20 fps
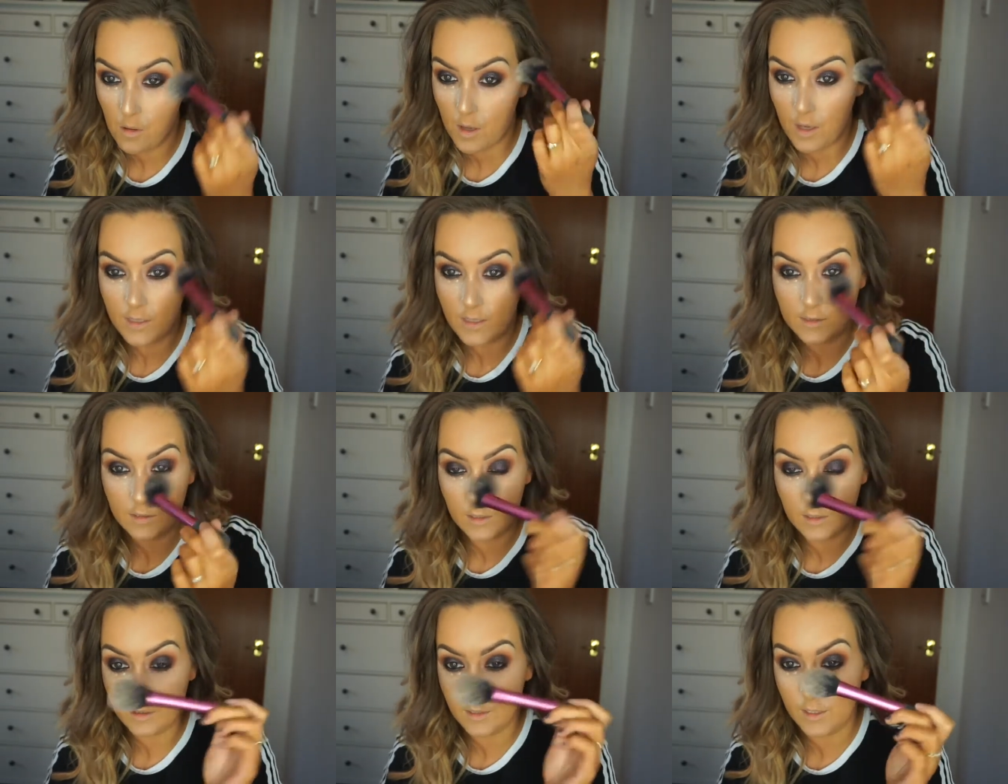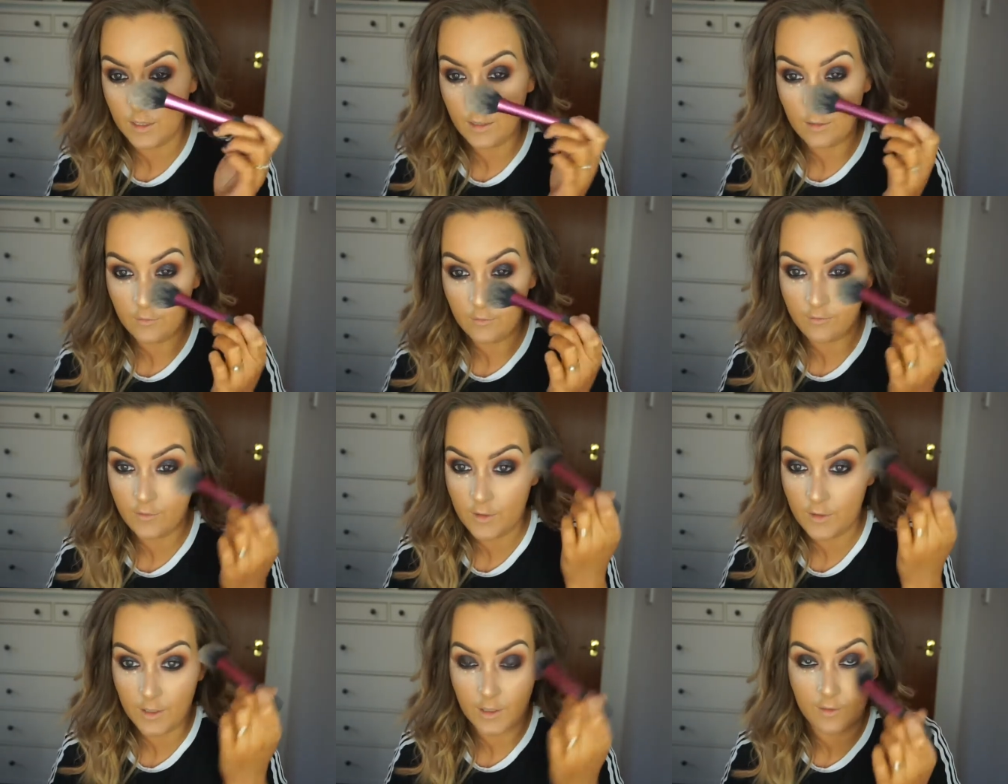It's great
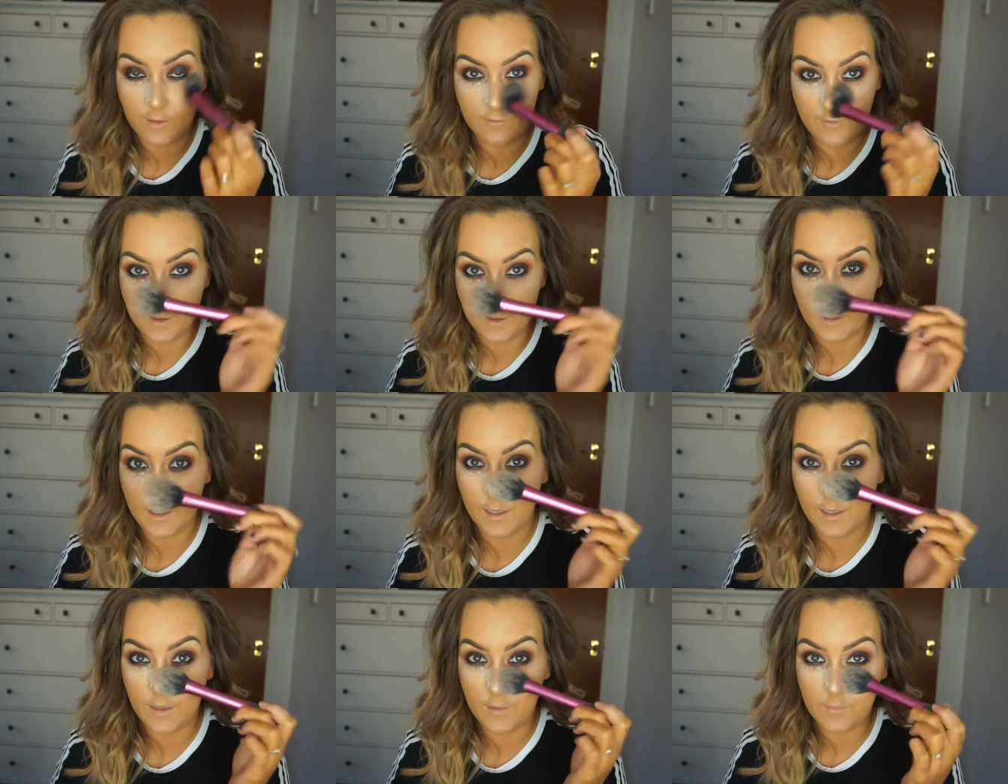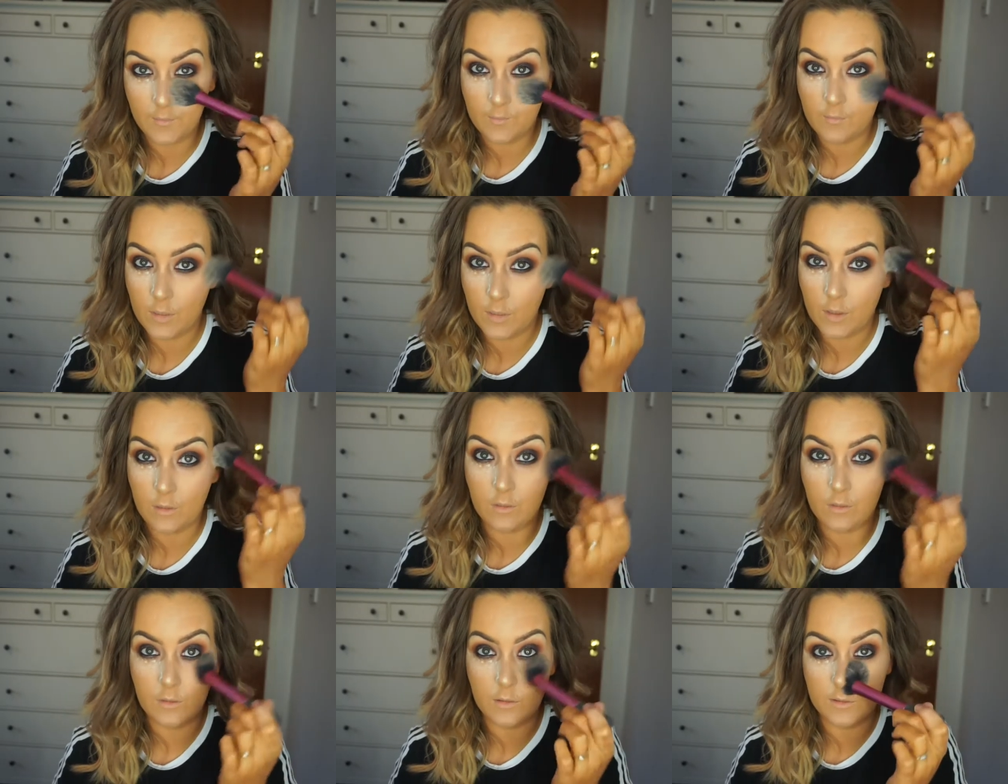for a kit
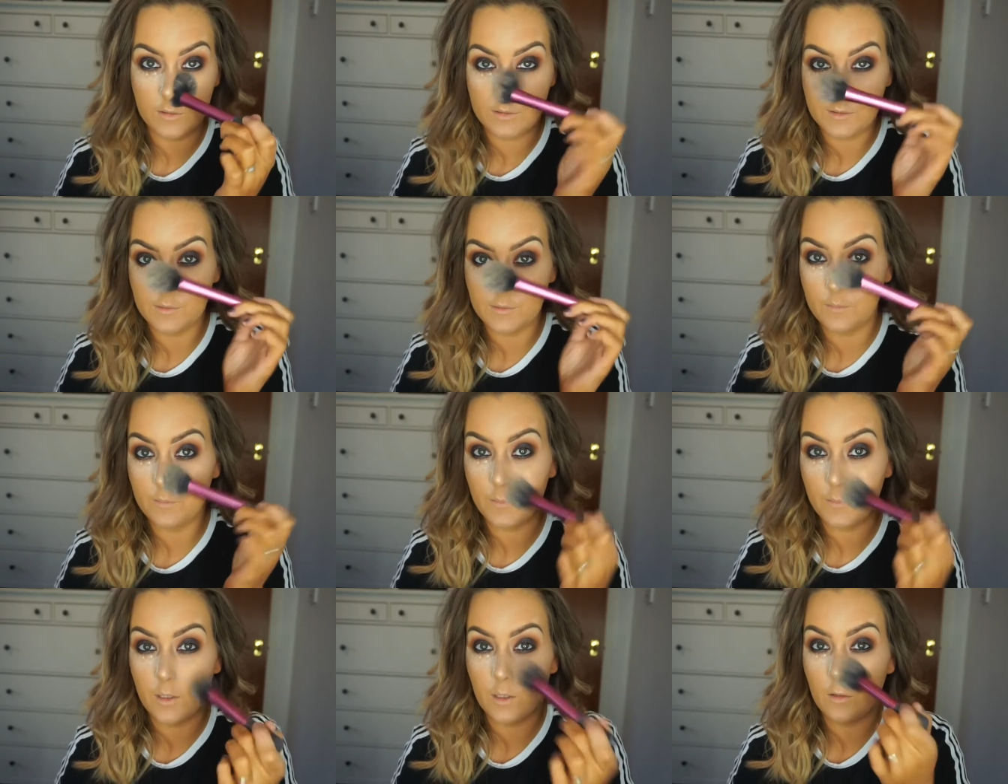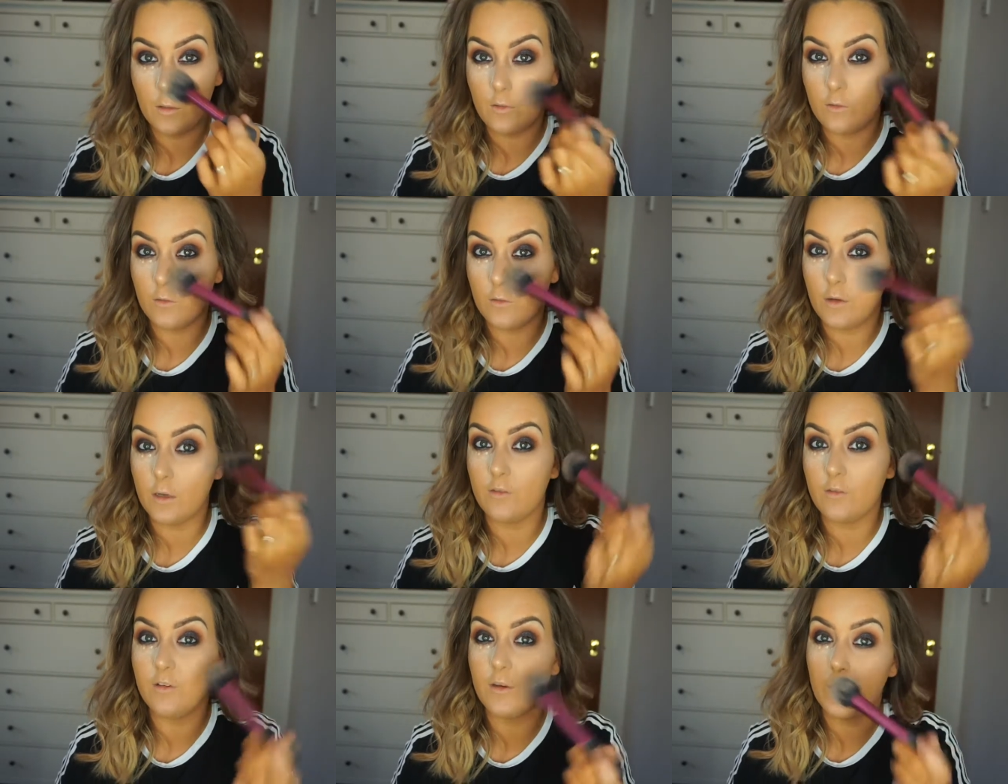because you can use it
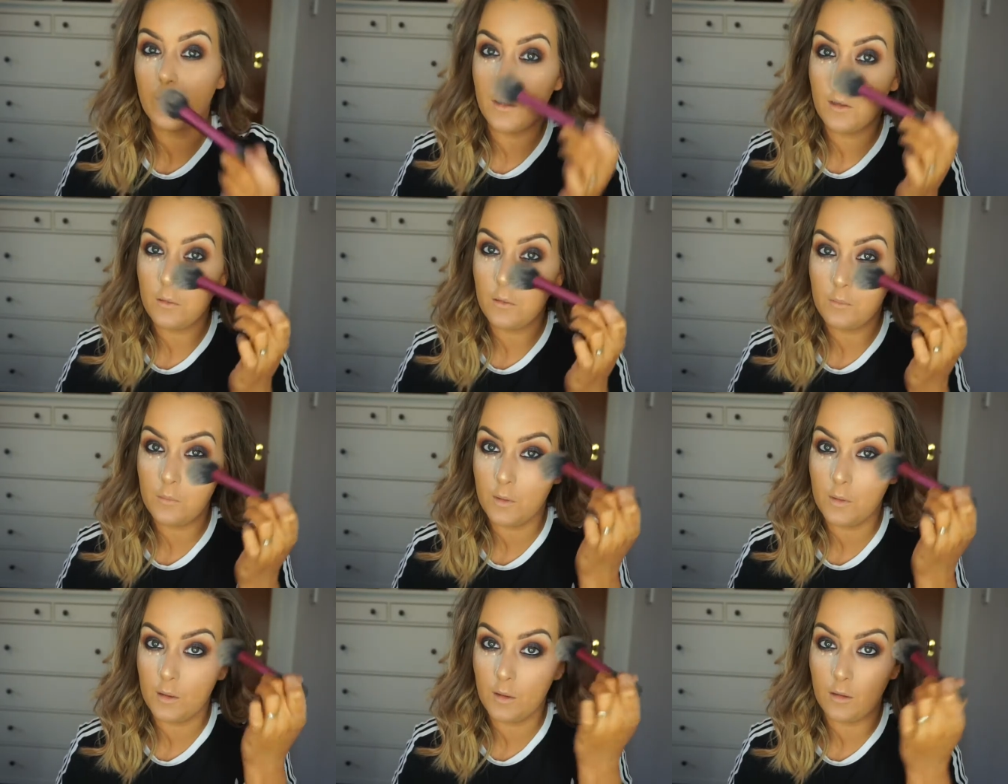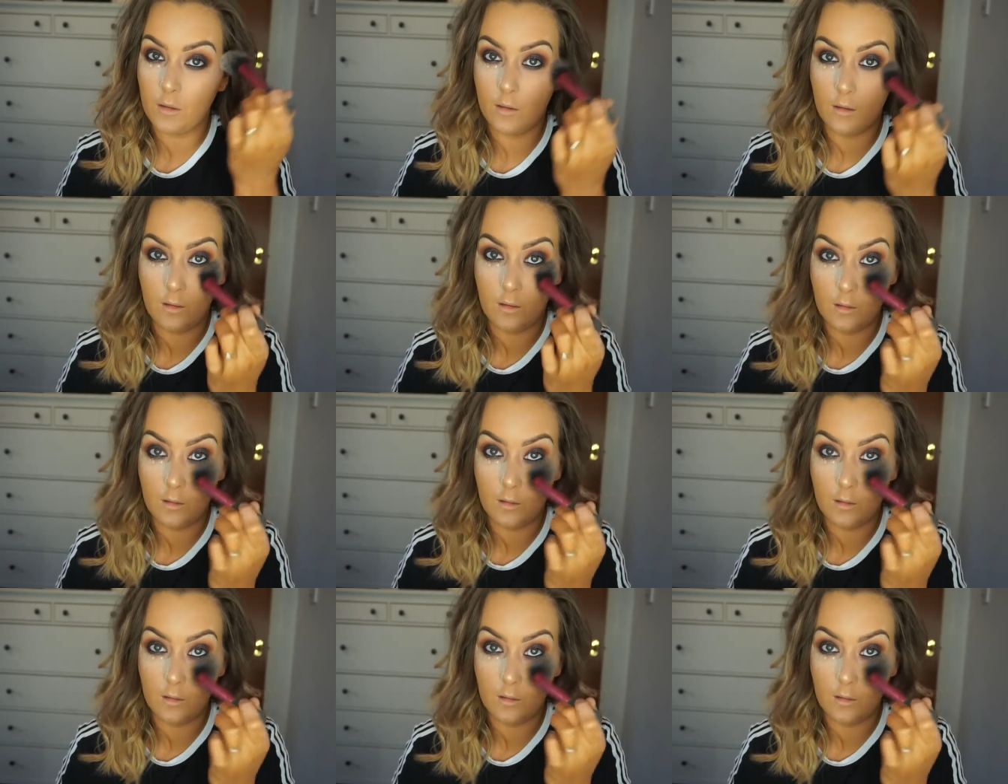on everyone, but